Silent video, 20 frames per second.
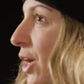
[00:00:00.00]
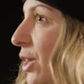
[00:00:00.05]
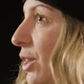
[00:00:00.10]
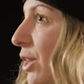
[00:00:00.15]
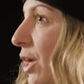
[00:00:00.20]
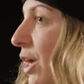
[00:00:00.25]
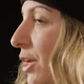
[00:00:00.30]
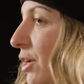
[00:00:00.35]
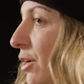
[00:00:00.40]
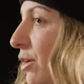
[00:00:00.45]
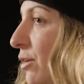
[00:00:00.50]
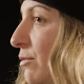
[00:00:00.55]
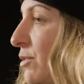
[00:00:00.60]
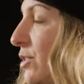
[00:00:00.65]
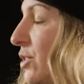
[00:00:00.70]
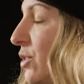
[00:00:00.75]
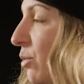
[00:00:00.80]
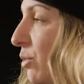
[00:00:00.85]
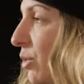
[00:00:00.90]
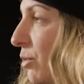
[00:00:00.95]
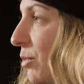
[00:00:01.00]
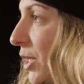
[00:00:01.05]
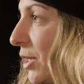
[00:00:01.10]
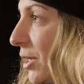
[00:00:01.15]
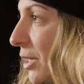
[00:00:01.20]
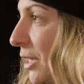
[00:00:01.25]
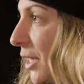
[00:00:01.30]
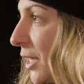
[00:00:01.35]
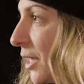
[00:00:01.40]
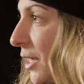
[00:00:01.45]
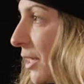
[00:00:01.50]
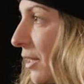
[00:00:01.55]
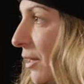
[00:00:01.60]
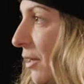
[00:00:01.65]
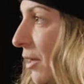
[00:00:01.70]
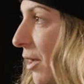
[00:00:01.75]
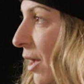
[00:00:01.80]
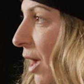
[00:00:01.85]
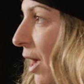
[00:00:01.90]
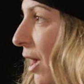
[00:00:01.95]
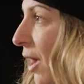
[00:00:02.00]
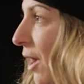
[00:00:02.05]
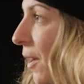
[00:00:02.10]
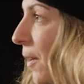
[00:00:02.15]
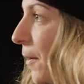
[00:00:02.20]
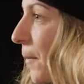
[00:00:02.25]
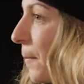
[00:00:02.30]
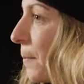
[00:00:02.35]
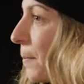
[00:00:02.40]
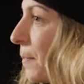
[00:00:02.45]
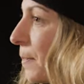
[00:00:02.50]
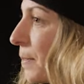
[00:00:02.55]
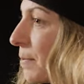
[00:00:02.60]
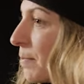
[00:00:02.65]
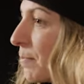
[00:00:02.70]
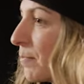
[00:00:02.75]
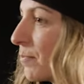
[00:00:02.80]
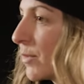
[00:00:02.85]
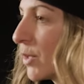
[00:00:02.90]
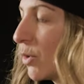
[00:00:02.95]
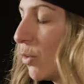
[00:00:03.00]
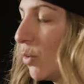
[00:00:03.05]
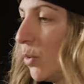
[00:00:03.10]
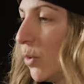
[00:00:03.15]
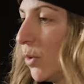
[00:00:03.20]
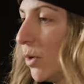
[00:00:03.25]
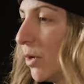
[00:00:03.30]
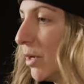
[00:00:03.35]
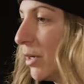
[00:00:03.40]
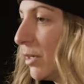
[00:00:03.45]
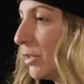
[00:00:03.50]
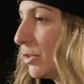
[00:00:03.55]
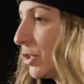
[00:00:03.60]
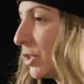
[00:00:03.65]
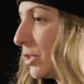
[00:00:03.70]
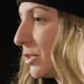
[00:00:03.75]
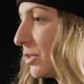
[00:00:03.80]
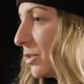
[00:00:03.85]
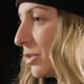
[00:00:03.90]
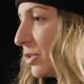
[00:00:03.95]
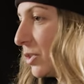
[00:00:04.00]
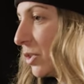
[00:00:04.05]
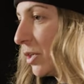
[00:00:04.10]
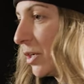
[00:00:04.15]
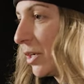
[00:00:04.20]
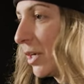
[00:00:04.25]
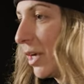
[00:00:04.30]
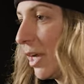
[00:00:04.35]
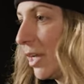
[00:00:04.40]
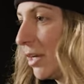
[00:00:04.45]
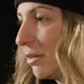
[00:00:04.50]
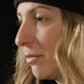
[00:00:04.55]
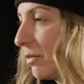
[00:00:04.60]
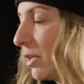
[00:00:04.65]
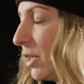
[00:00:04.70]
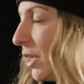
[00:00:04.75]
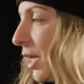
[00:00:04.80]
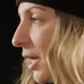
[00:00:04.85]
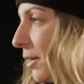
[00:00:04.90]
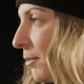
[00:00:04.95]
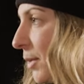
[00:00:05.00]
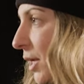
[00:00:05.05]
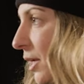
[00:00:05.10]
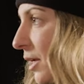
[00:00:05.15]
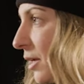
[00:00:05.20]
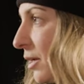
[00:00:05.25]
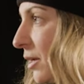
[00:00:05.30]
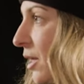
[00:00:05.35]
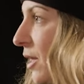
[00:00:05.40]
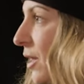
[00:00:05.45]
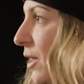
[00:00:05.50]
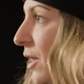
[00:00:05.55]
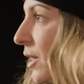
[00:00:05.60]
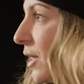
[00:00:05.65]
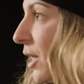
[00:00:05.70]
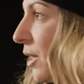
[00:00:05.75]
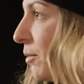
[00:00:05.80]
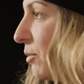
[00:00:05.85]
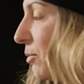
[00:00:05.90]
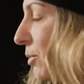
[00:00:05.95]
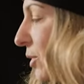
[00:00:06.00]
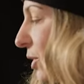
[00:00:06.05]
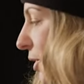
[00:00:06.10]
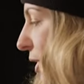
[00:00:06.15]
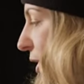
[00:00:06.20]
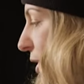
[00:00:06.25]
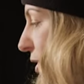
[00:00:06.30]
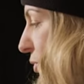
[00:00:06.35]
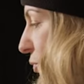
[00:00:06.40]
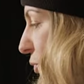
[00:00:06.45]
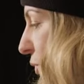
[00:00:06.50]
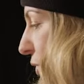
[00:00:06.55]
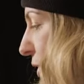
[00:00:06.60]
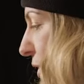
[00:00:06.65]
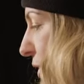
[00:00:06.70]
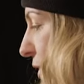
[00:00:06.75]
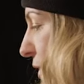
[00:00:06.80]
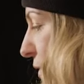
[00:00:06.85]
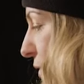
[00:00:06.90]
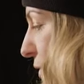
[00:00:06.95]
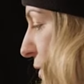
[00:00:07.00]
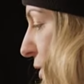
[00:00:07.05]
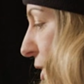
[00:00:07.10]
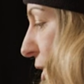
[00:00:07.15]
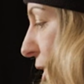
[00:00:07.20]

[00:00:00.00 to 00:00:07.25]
a lot of snowmobiling or just certain kind of climbing capabilities were